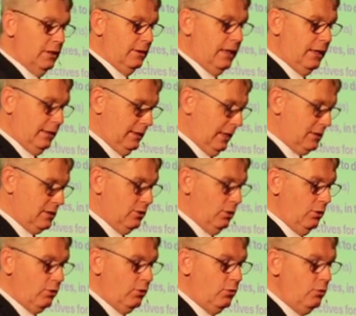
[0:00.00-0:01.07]
That's
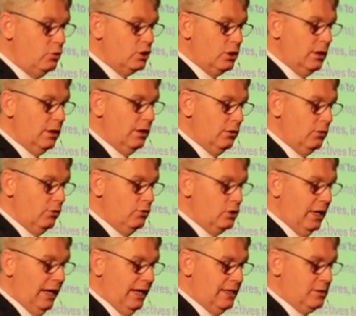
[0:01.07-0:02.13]
another crucial
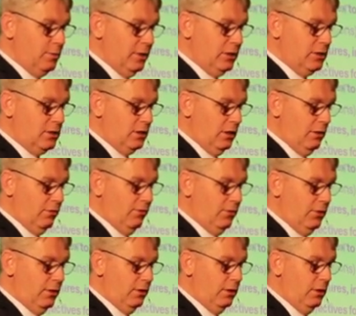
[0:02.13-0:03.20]
aspect of
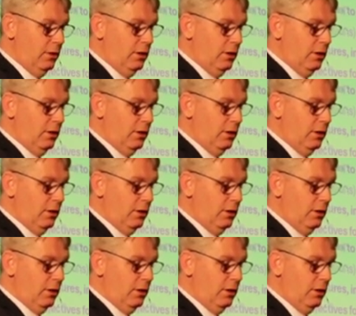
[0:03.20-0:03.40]
the